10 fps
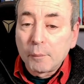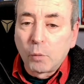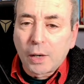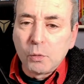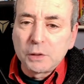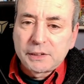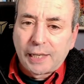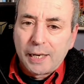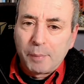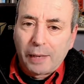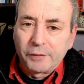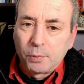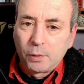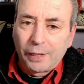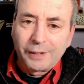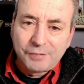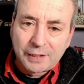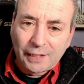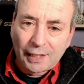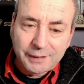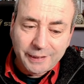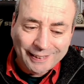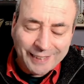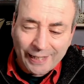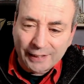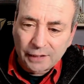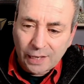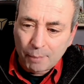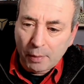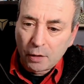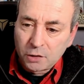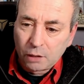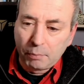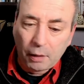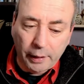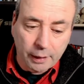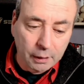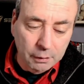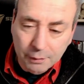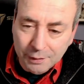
What I would say about this book, is fantastic as it is, Hambo, don't buy